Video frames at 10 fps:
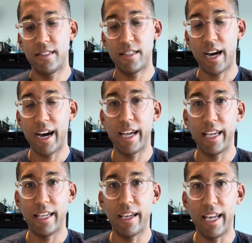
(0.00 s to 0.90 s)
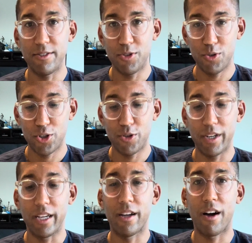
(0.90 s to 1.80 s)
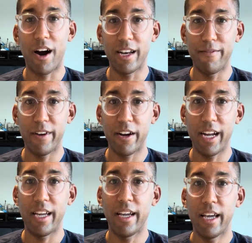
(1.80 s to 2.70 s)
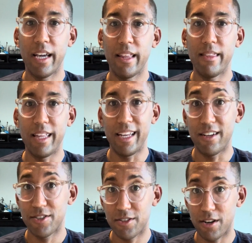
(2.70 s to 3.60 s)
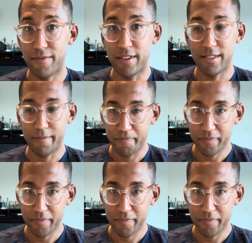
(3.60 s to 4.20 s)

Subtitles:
tying and suturing on a very thin surface.